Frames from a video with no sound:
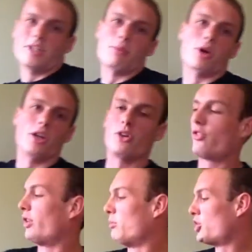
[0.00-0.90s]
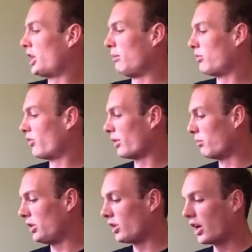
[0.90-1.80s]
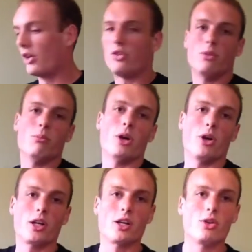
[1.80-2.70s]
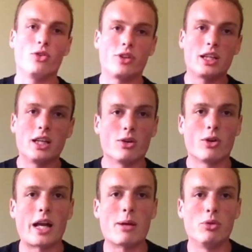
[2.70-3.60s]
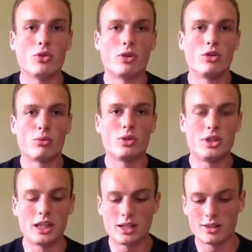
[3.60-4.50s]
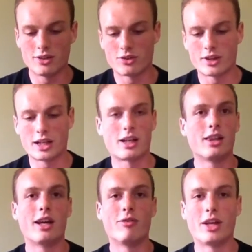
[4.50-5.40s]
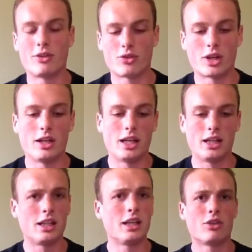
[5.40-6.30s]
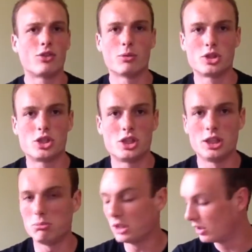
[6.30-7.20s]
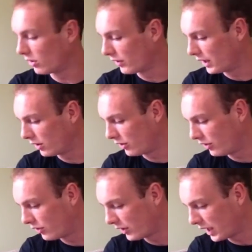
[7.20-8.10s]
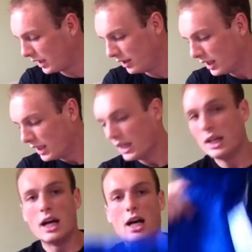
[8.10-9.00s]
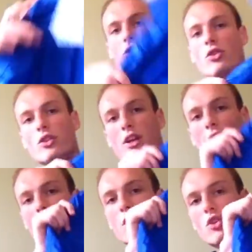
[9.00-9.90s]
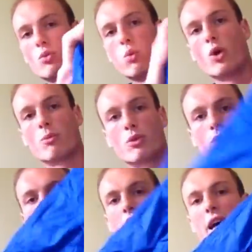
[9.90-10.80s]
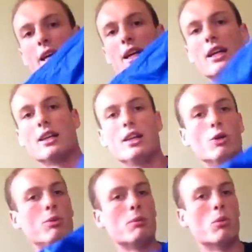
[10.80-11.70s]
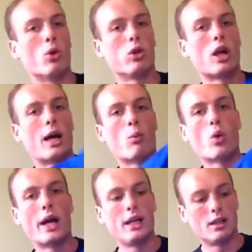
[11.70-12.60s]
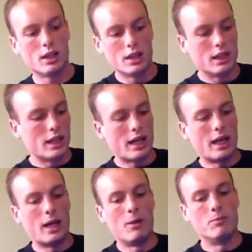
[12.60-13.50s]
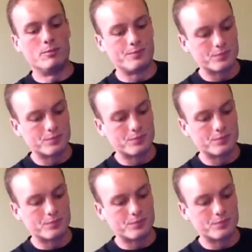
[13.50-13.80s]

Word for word: that might not seem cheap to some of you guys in America because the gear on Amazon is ridiculous. Like I love that site now. You can get so much cheap gear on there. It's insane. Uh, this is another just waterproof jacket, a little bit more lightweight, um,